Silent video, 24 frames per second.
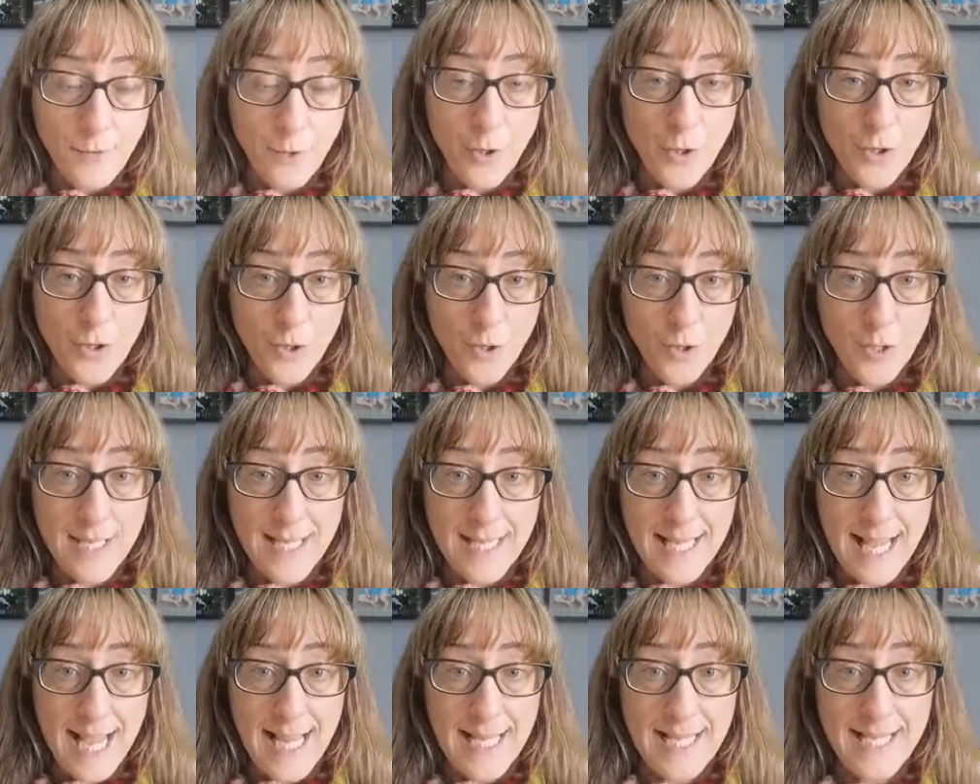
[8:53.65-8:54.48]
for
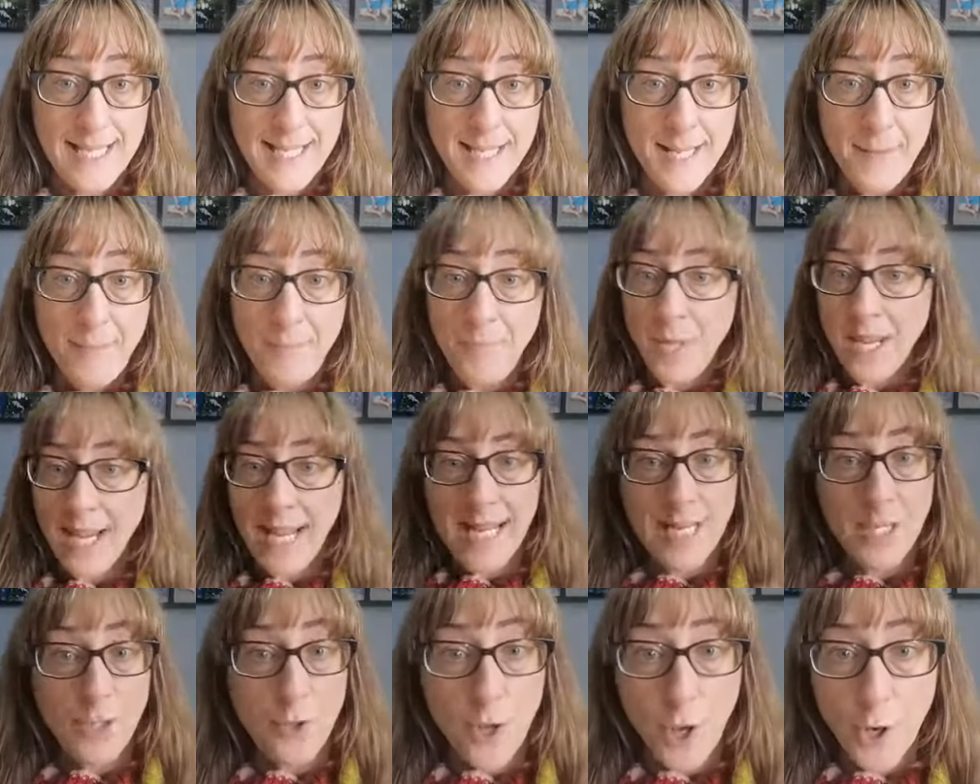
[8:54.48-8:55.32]
success.
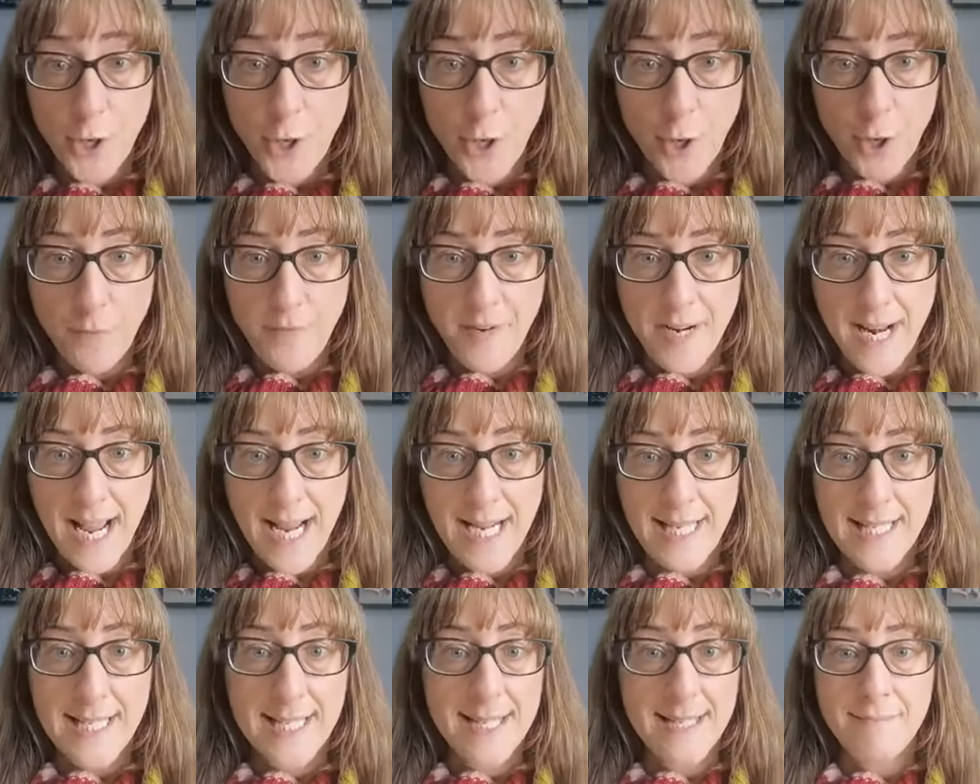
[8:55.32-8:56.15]
It's not an
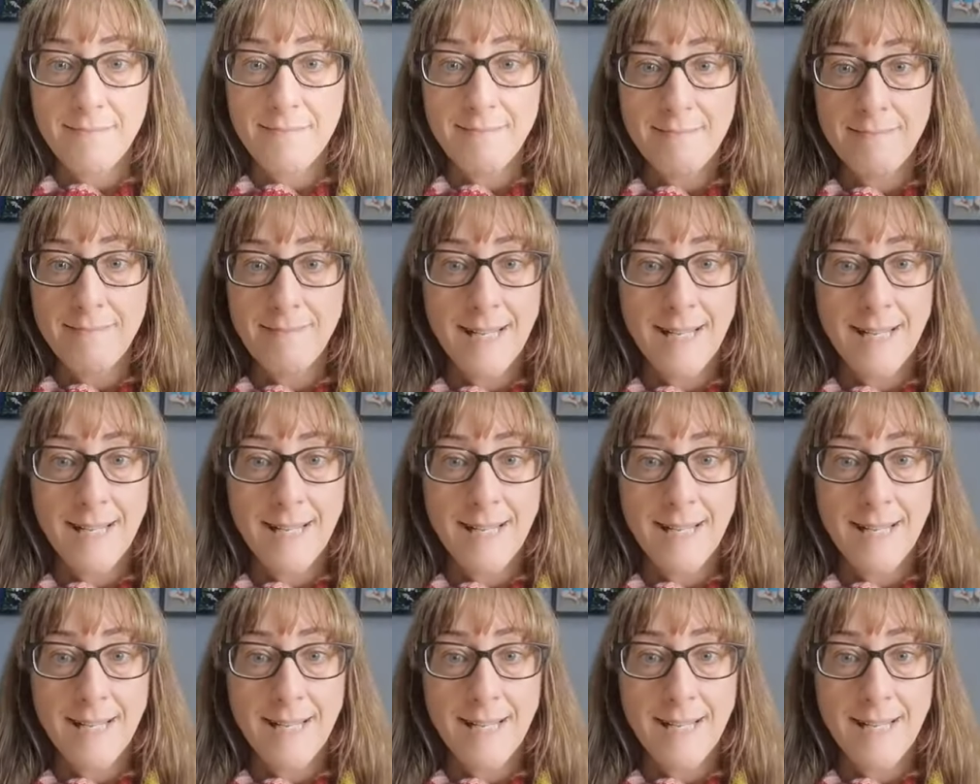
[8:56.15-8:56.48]
overnight.